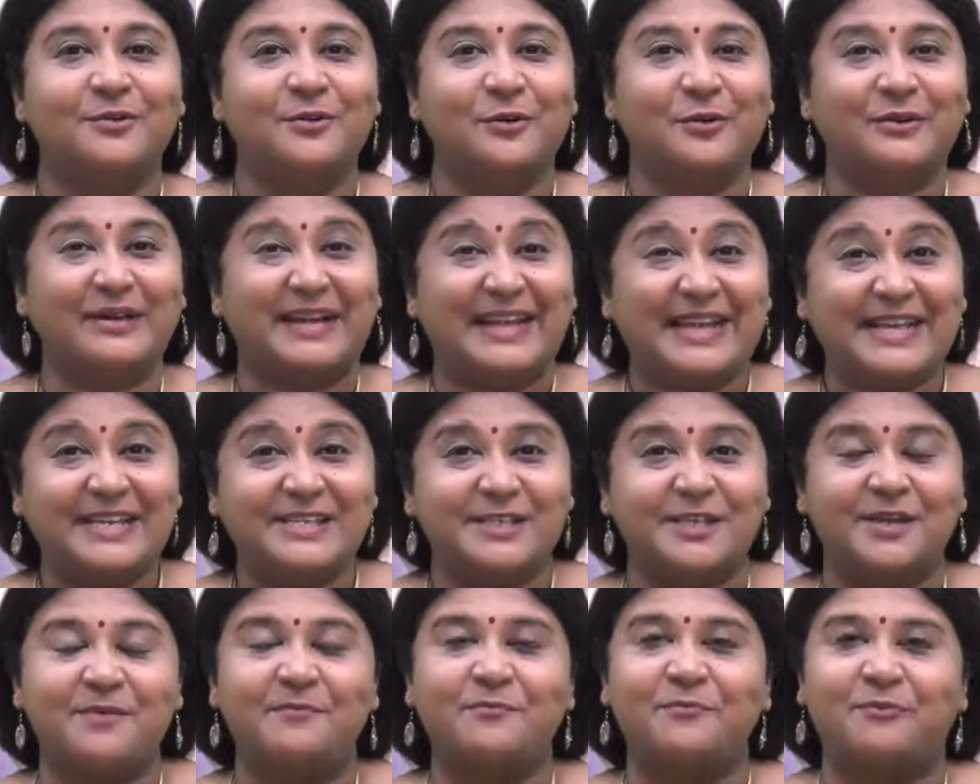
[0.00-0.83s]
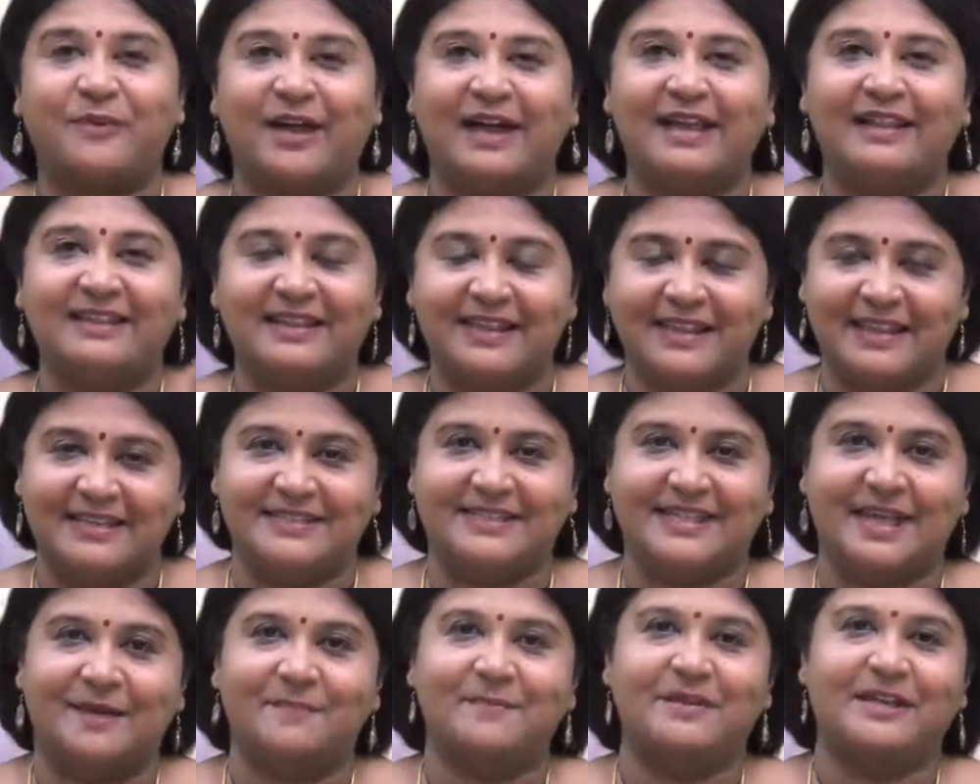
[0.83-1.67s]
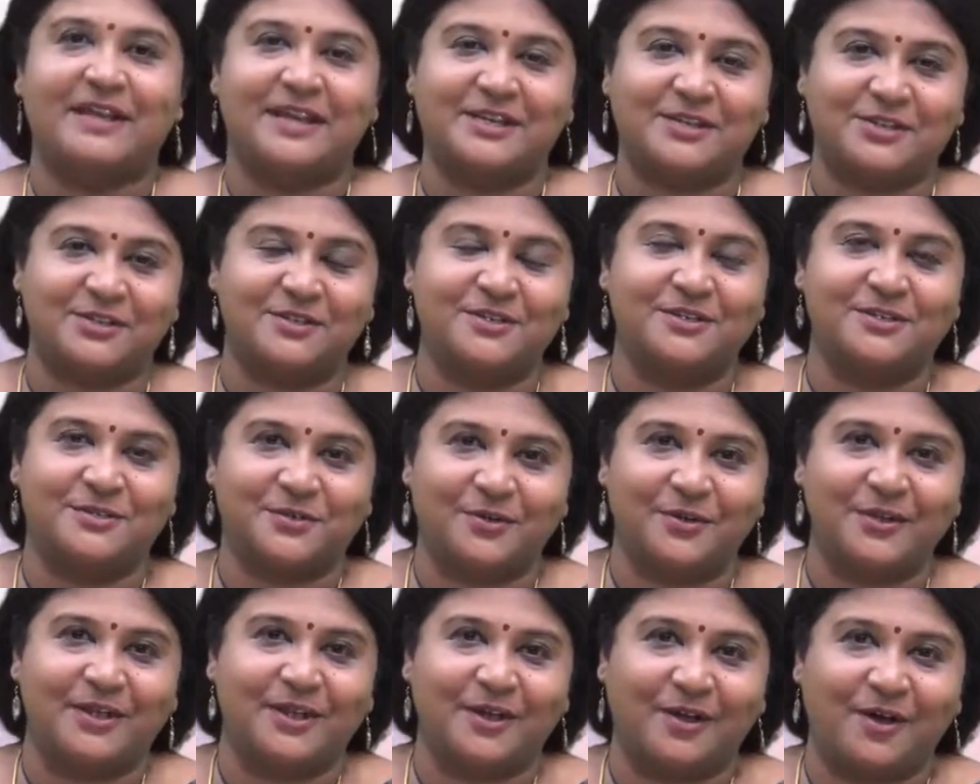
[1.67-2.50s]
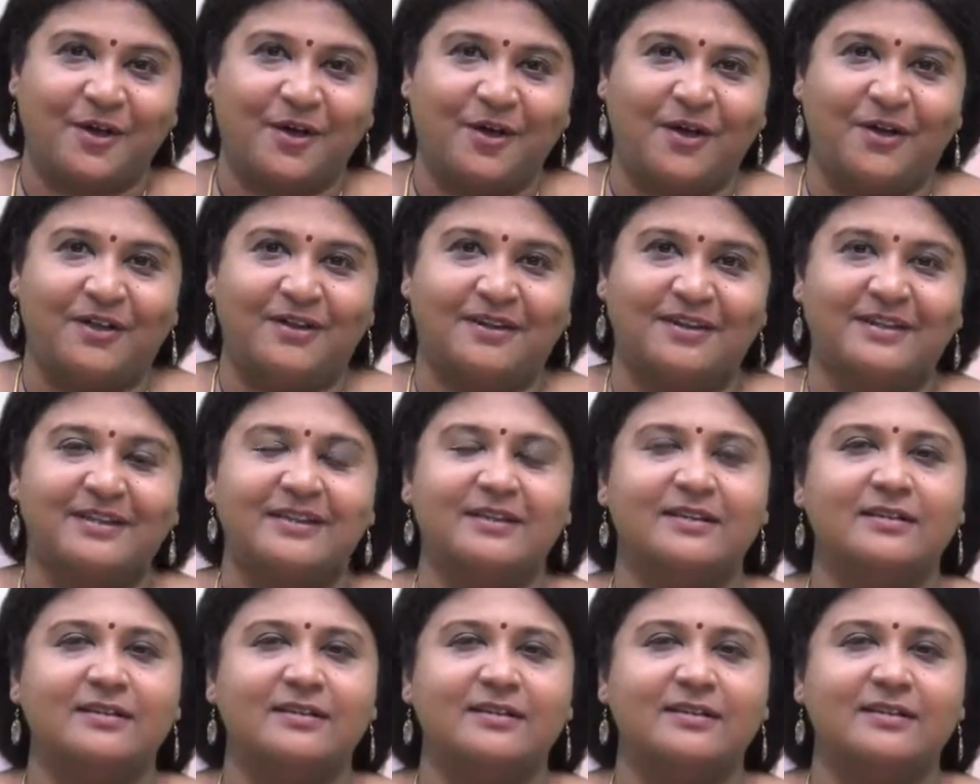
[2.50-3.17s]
to teach him while the examination is going on.